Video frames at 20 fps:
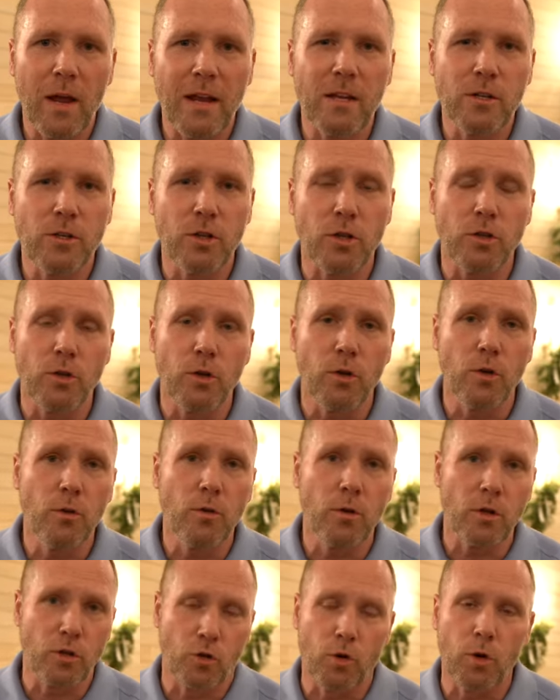ready to
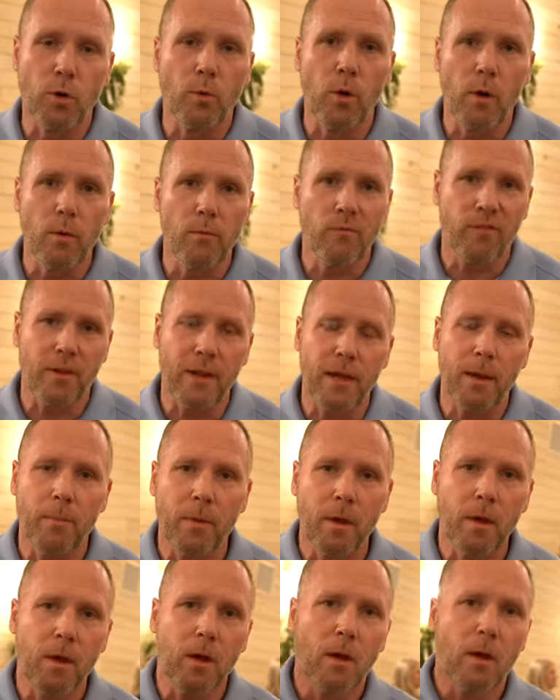do the true room flip.
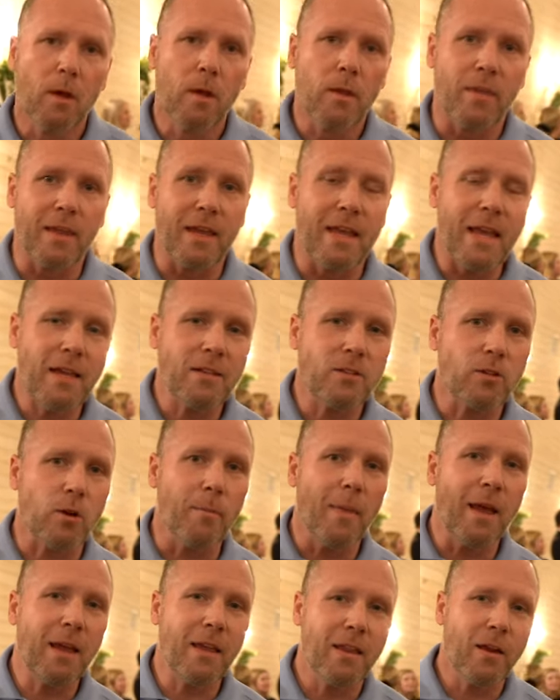The guests are
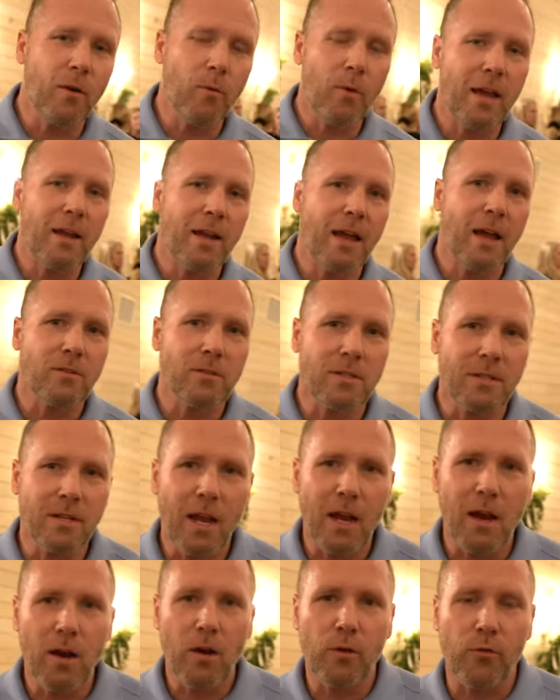making their way
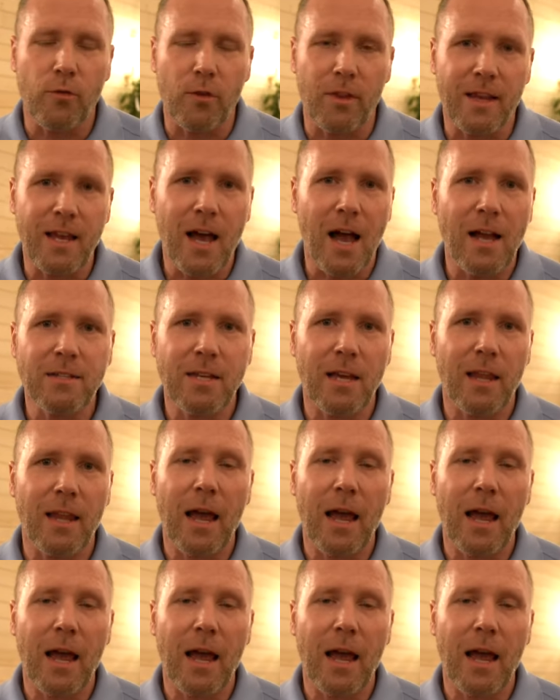downstairs for the cocktail